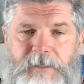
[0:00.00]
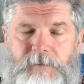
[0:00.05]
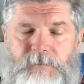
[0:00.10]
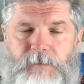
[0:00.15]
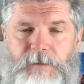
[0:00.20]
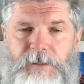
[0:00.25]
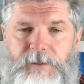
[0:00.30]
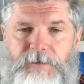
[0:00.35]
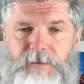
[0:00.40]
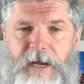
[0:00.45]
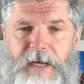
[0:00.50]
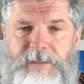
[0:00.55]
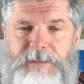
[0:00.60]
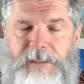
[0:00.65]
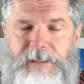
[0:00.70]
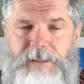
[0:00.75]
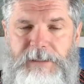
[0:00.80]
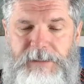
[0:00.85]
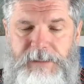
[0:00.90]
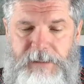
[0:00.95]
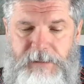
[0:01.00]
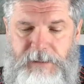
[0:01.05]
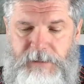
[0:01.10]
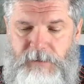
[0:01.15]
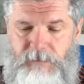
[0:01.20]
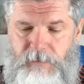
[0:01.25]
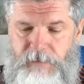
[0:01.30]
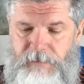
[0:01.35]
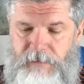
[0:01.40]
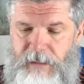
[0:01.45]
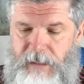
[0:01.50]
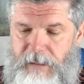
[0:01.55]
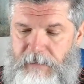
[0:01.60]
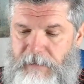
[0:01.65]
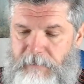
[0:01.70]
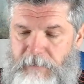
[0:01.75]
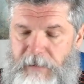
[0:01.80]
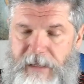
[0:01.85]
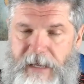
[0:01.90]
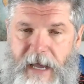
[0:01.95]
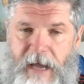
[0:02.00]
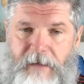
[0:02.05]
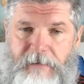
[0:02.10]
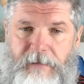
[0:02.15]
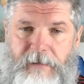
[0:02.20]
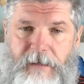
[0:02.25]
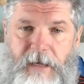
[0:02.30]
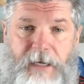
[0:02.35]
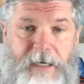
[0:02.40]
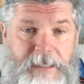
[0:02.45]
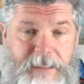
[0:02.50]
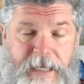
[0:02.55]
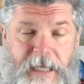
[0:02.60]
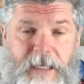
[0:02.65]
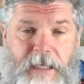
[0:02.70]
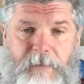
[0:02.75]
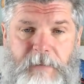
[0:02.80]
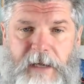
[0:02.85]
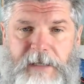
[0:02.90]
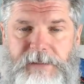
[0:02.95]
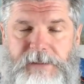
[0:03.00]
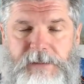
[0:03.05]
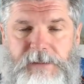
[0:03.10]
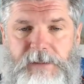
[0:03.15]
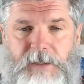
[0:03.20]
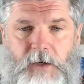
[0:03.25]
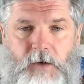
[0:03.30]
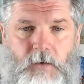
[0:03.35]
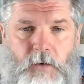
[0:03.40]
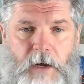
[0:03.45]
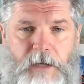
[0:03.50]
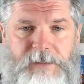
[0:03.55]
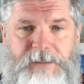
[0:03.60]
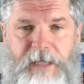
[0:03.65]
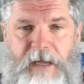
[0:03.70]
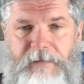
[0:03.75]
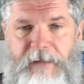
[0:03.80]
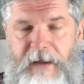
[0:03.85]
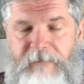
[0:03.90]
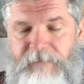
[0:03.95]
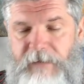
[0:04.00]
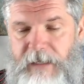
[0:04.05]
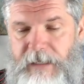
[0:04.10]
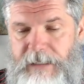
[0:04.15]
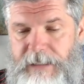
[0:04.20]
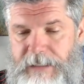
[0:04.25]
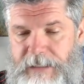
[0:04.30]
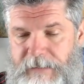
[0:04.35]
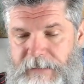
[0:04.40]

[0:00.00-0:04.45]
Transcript: really tragic to see this sort of thing play out on a daily basis across South Africa,